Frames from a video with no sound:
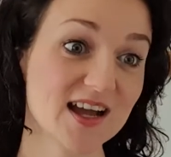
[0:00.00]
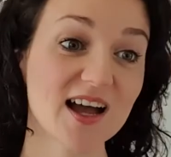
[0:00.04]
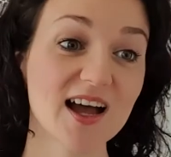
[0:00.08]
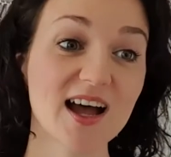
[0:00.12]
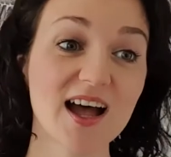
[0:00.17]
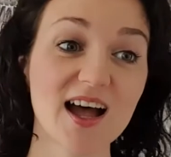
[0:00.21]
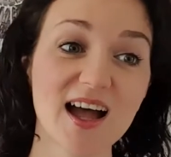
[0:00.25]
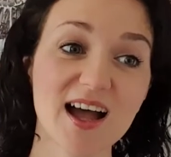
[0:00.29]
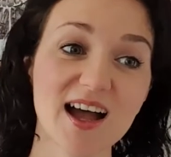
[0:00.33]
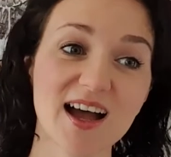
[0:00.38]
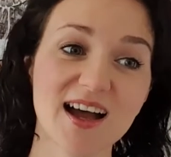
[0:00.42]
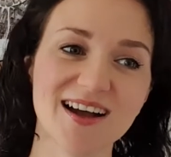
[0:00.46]

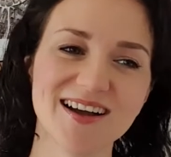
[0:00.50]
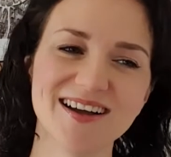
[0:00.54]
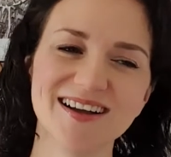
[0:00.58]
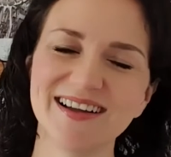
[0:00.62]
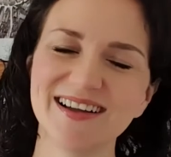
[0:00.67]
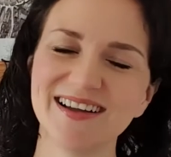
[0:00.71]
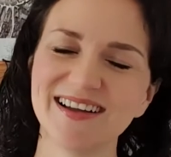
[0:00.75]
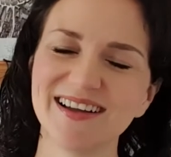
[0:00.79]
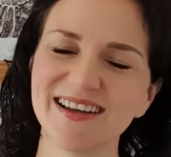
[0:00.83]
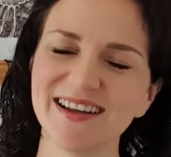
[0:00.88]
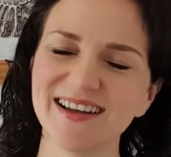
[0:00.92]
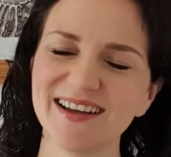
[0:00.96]
Ah!
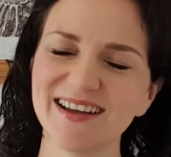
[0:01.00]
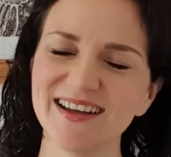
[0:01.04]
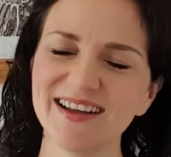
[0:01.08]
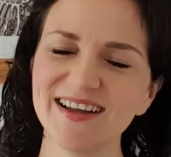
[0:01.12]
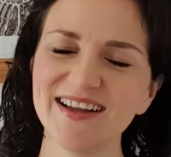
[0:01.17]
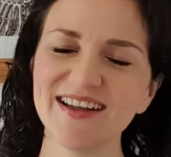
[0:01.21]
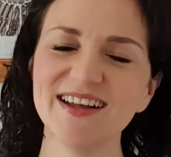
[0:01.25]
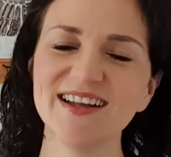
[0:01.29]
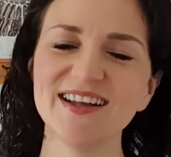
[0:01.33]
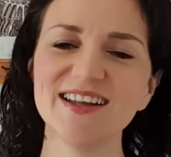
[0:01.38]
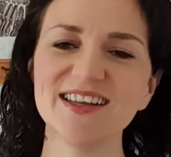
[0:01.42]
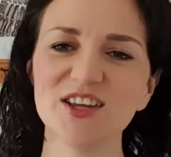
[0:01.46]

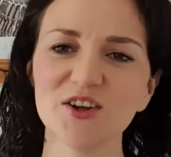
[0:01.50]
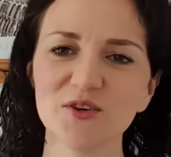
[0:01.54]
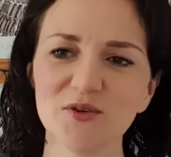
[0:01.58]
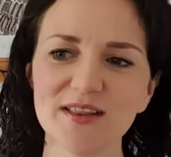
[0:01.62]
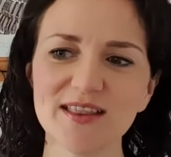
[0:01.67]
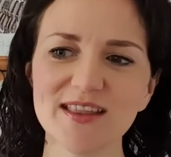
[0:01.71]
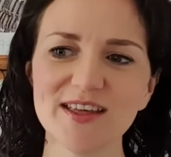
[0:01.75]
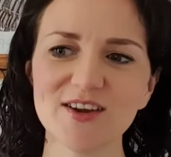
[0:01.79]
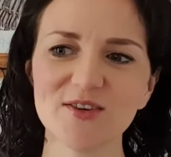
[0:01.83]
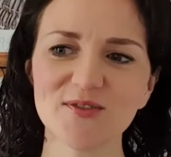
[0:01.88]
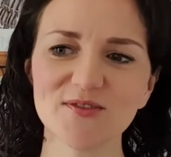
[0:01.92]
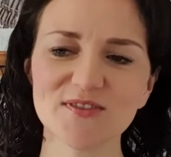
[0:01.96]
You're
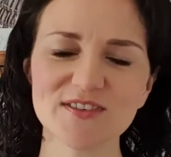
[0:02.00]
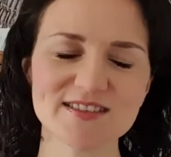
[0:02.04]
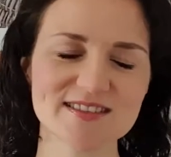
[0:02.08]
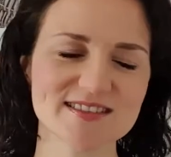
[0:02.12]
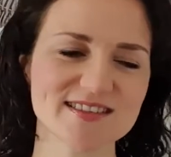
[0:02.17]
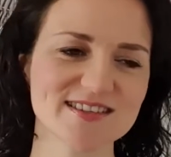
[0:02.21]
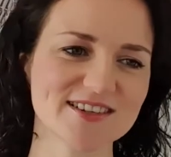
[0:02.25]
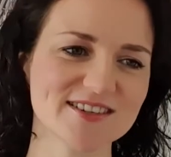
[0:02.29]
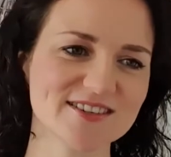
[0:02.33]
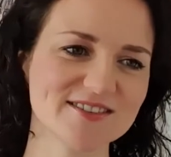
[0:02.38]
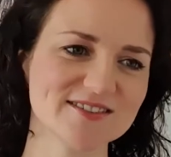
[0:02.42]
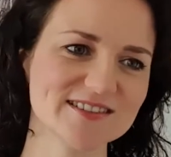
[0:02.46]
in the office,
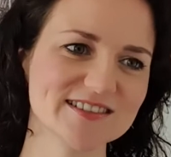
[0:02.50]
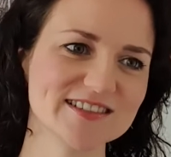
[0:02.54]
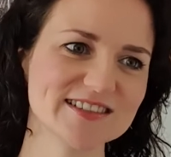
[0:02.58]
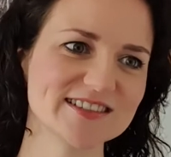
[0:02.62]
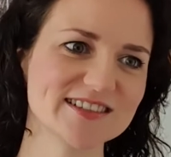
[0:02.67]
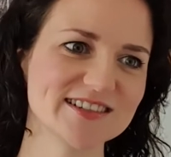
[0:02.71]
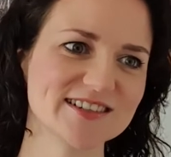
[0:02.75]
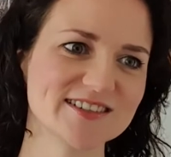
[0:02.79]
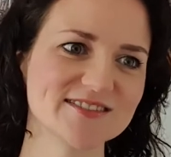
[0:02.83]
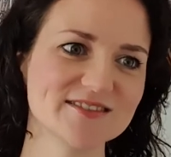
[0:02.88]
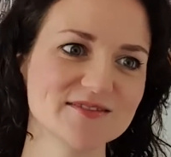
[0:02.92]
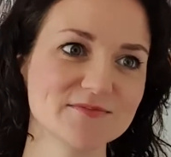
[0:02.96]
so this
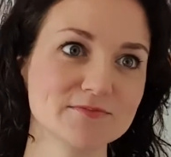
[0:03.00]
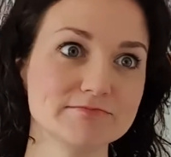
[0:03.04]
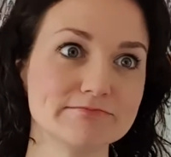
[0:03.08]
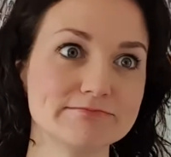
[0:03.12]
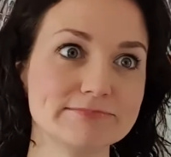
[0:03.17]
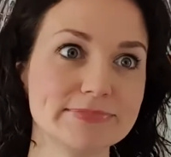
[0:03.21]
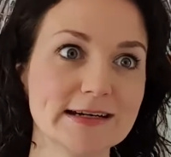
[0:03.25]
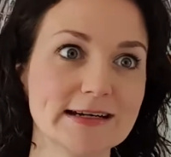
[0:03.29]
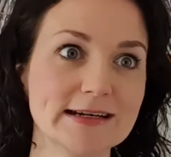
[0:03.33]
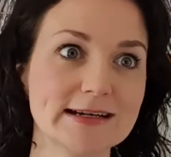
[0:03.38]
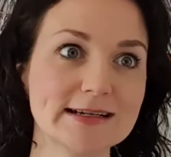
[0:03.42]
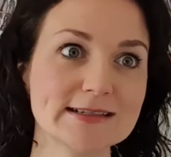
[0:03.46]
whole
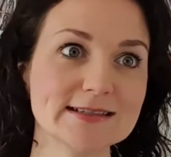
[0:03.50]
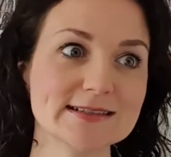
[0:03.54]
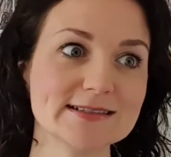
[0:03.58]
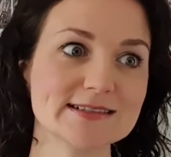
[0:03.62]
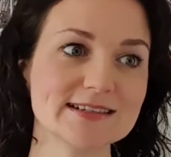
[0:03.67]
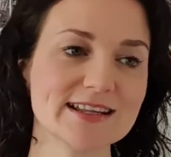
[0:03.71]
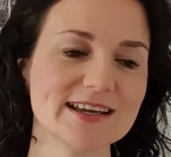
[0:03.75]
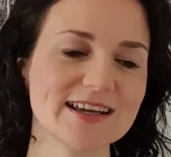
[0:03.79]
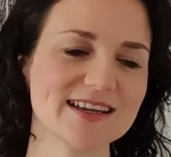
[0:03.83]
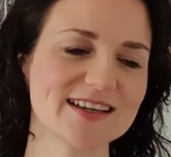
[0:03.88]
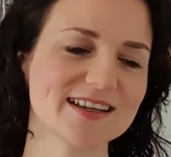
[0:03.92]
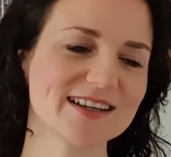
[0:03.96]
bad
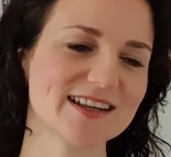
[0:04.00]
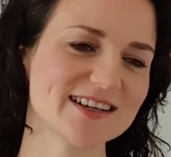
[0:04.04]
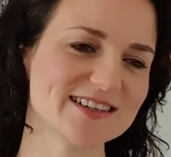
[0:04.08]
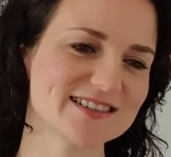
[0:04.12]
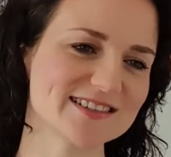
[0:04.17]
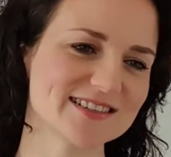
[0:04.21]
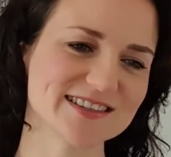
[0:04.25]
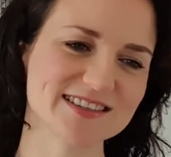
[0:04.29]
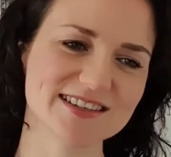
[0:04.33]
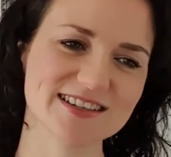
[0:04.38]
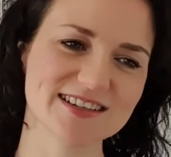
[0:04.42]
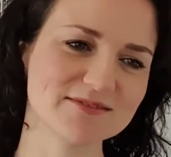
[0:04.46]
internet
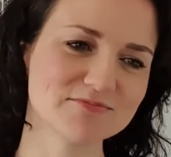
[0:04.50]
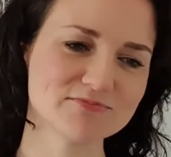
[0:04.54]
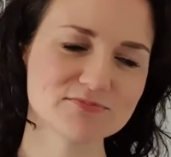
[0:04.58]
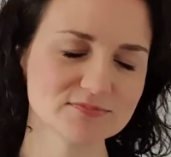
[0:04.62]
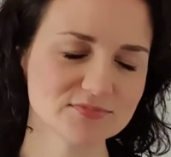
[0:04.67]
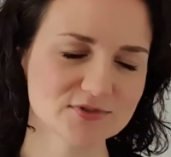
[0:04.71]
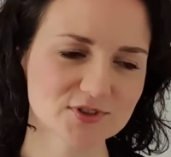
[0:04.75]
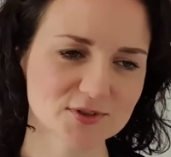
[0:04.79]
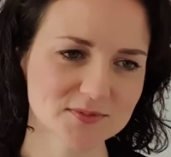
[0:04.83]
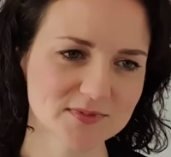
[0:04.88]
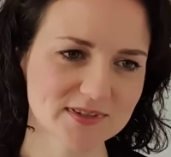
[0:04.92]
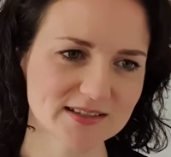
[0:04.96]
connection thing
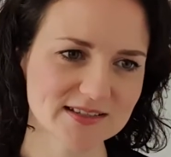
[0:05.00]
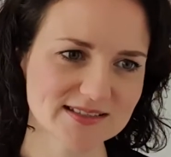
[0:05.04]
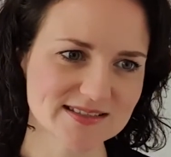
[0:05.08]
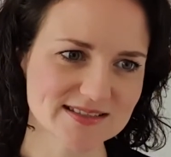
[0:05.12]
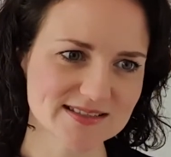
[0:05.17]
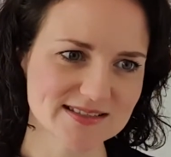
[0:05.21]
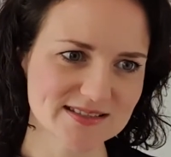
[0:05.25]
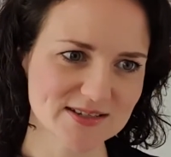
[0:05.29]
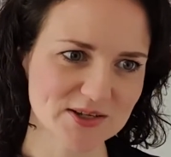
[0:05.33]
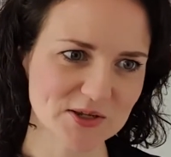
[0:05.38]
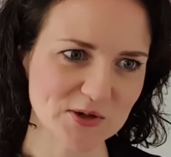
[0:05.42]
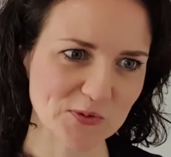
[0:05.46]
probably
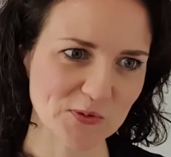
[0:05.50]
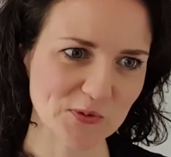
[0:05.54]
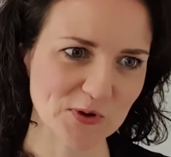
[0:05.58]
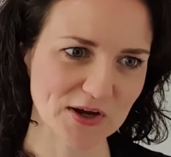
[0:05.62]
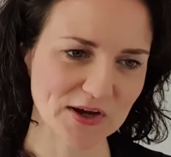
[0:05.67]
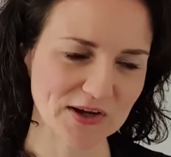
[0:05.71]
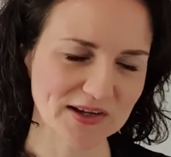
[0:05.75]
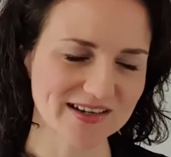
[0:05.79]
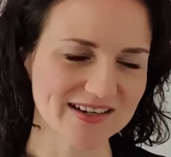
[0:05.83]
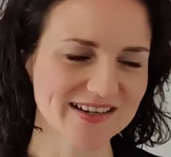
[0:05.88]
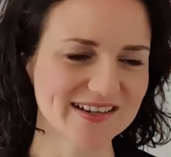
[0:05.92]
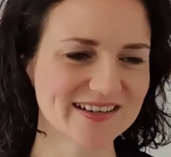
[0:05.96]
isn't gonna
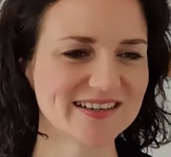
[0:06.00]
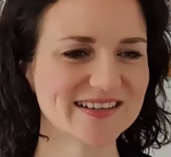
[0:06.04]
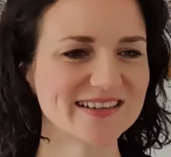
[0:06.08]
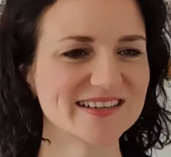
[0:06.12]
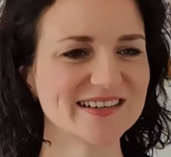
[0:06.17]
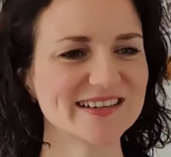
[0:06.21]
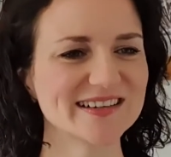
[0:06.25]
work.